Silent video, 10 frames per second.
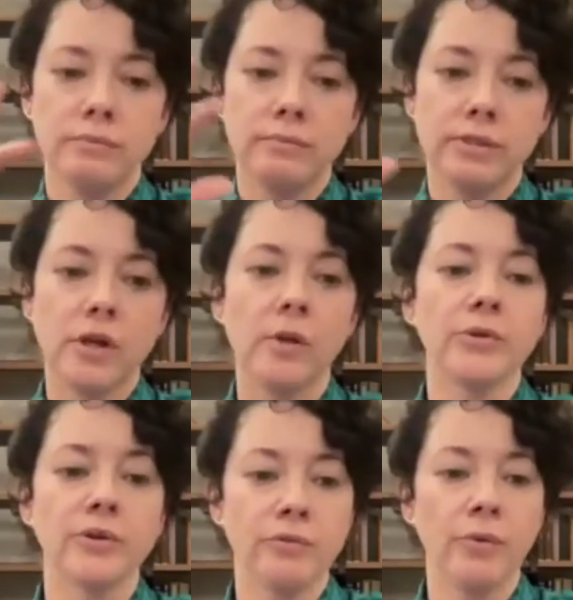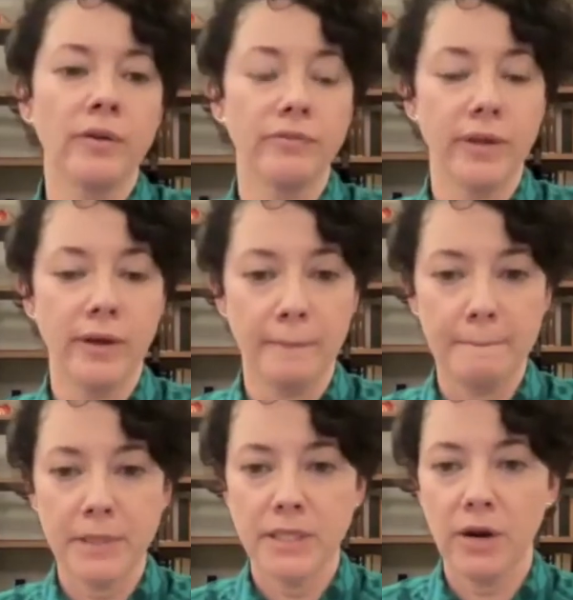sculpture of one of the
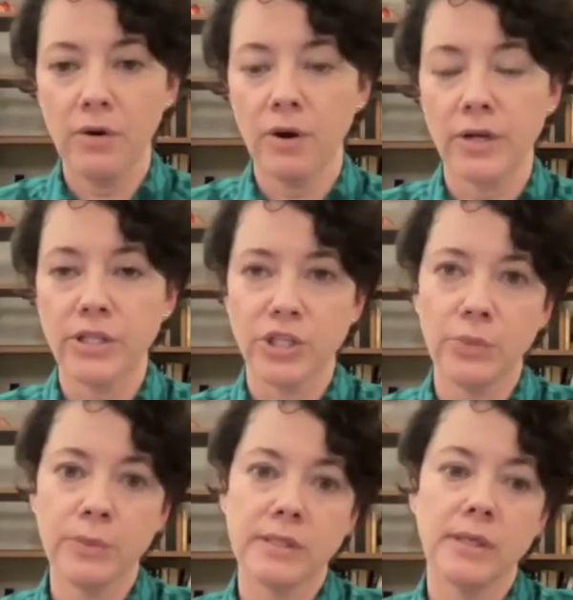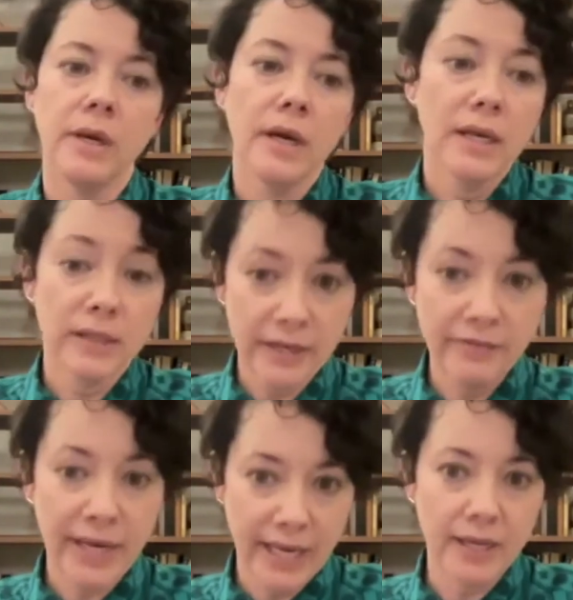tarot cards, and she was
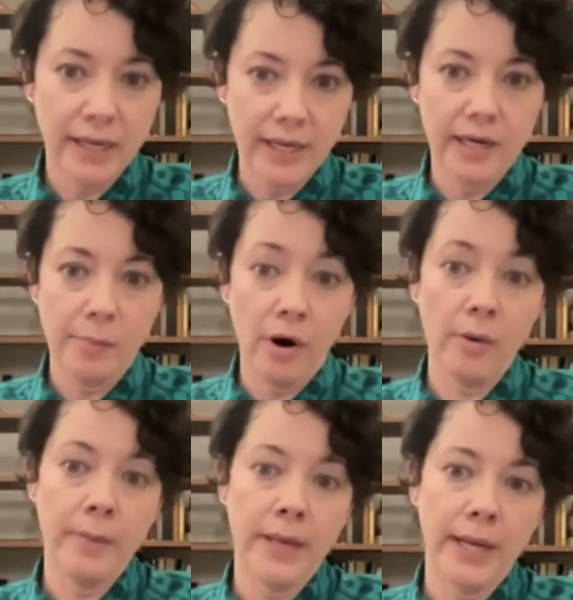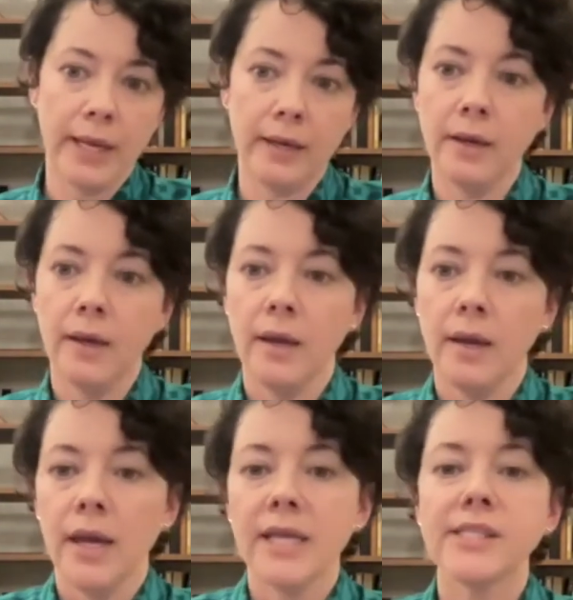living in it, like an apartment in it.
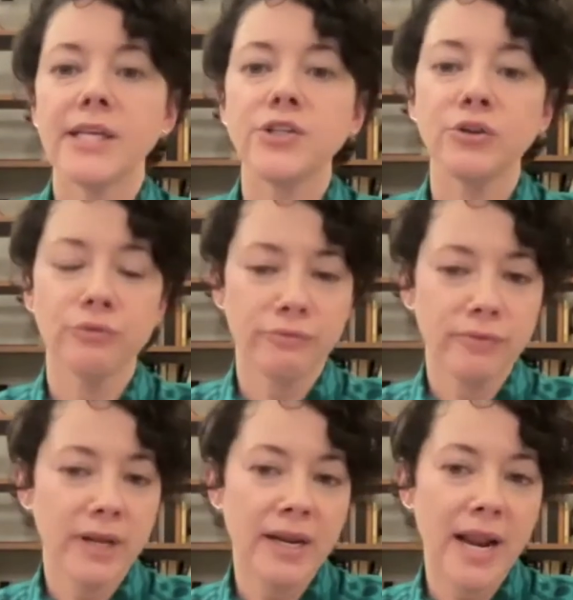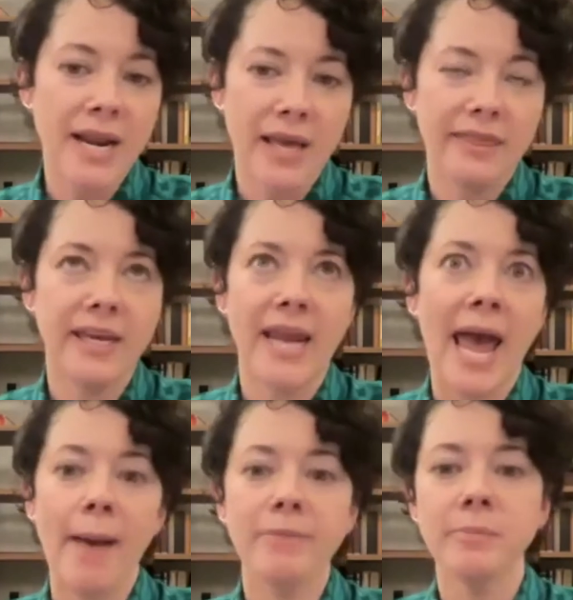It's such and I think an
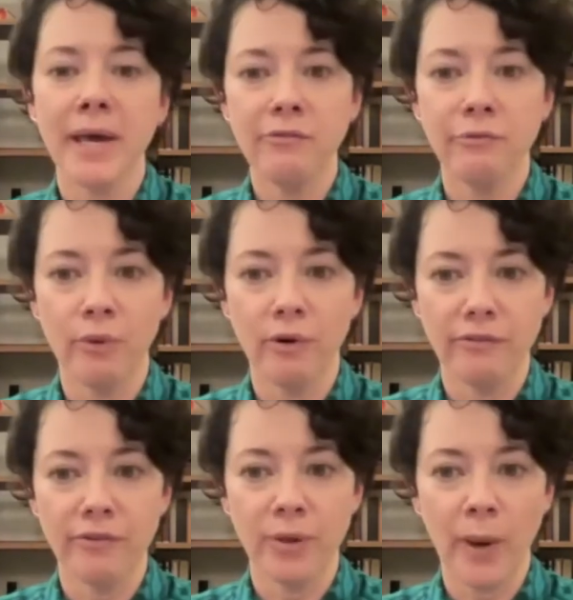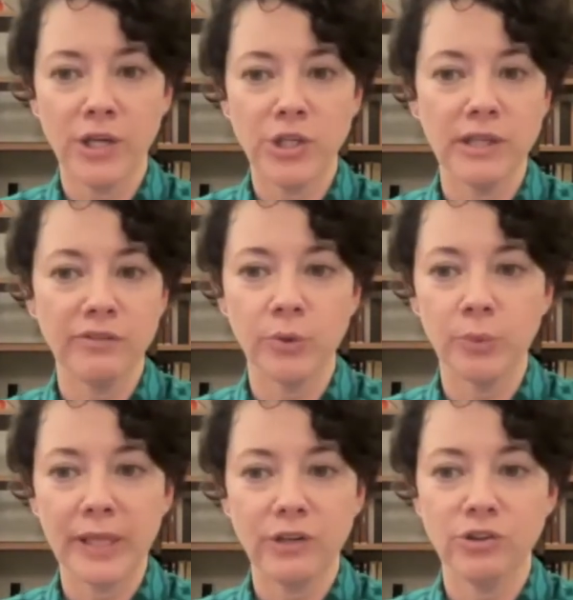apt metaphor for the way she lived in
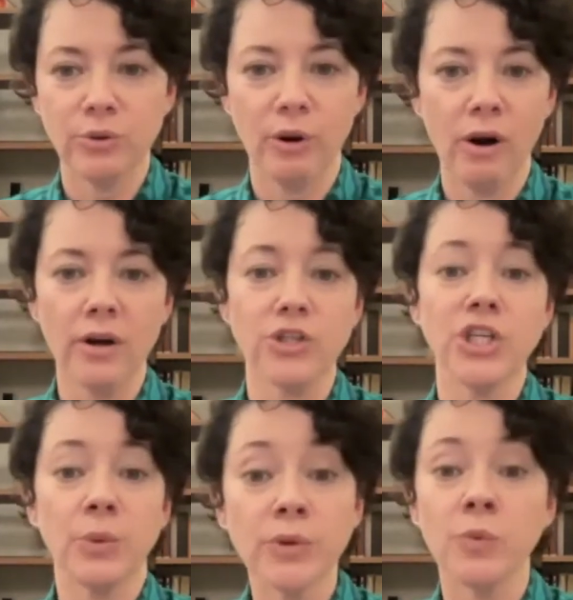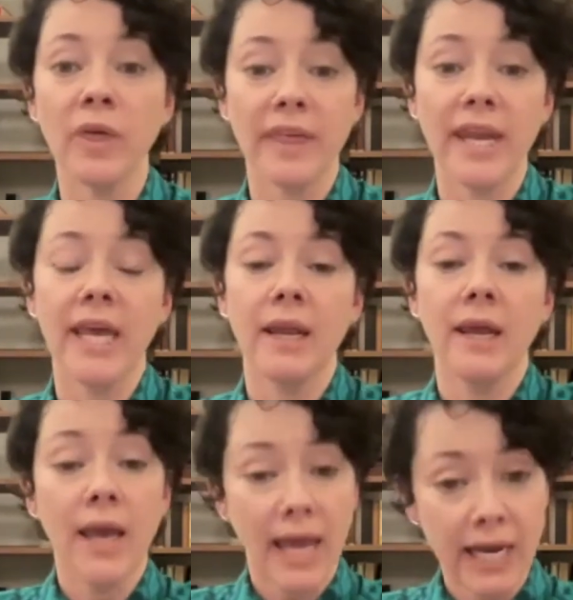relation to her art. She was within it,
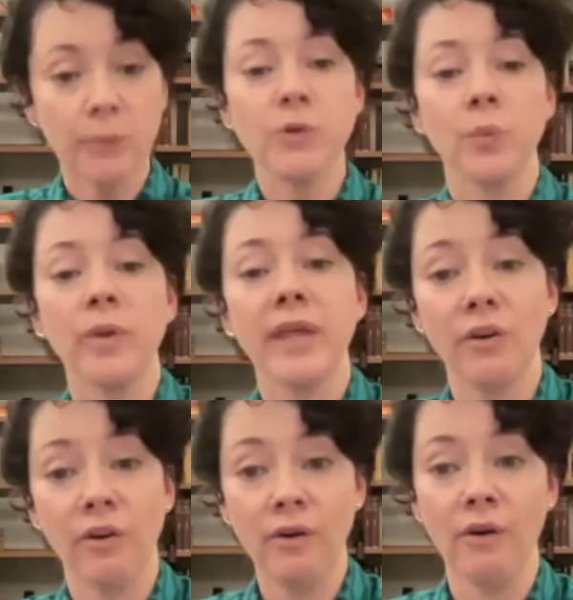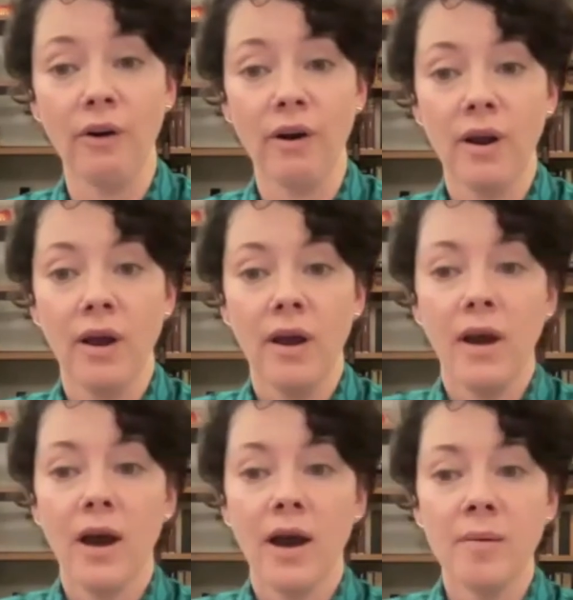and it was within her.
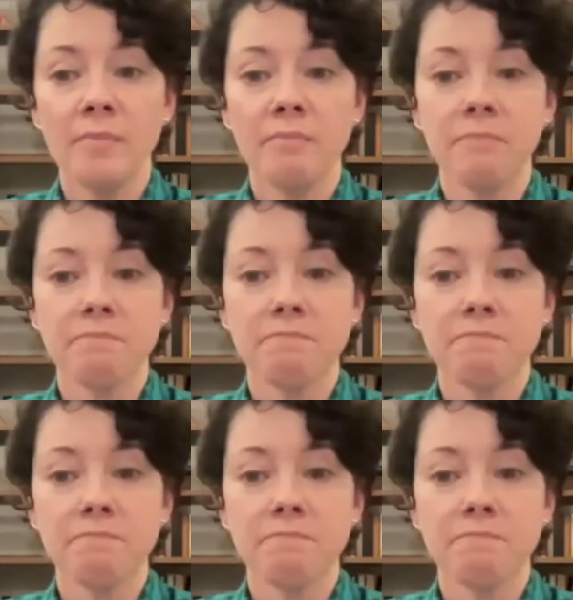And